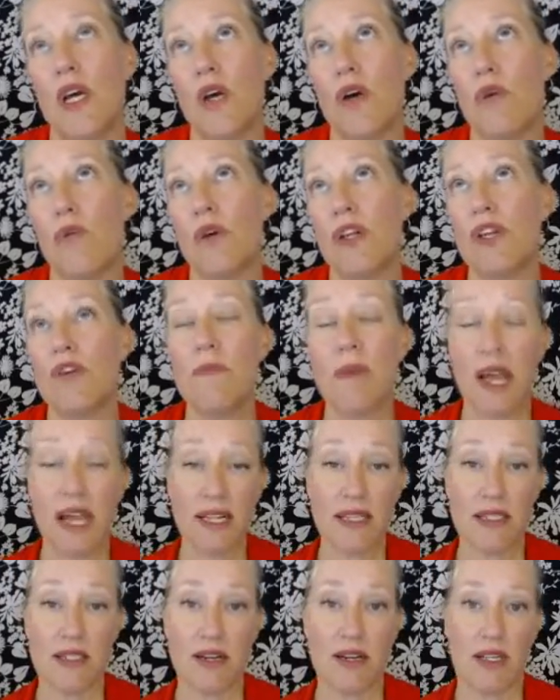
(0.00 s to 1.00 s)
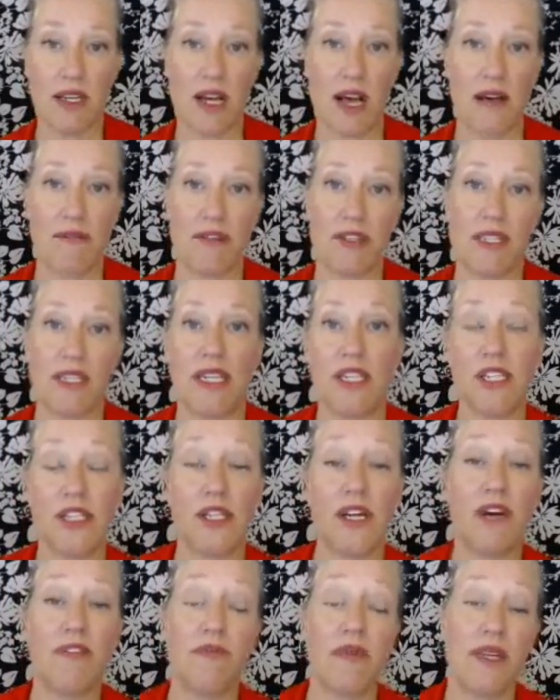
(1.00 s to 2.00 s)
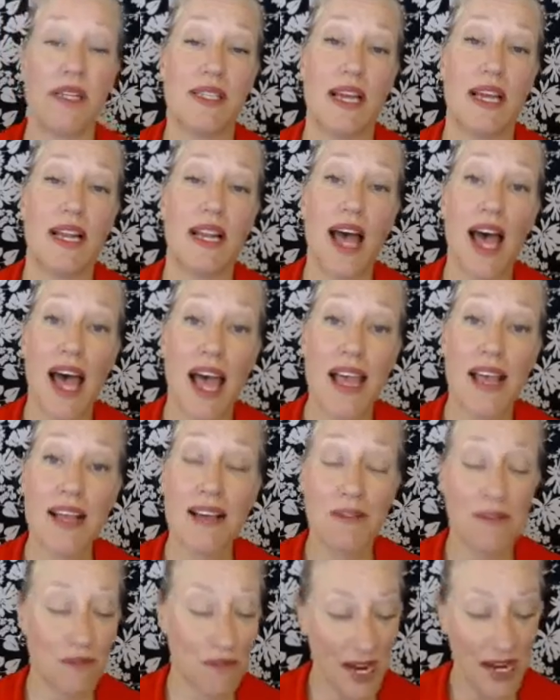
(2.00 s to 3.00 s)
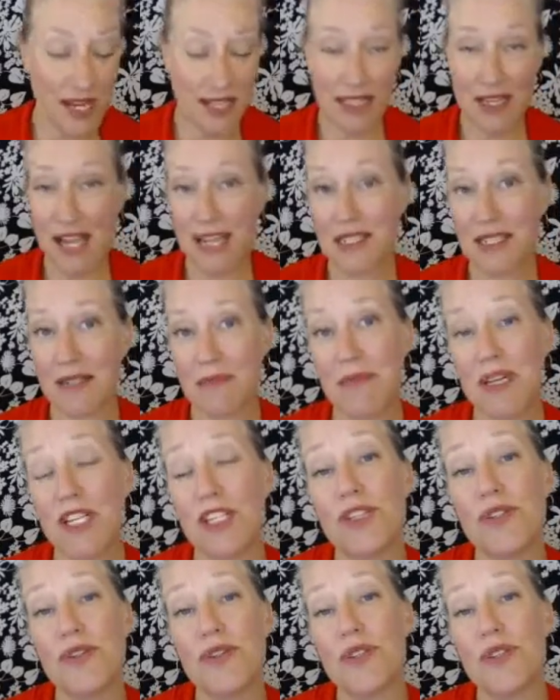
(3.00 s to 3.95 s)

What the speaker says: Well, you might start the conversation off by saying, hi, great, nice to meet you.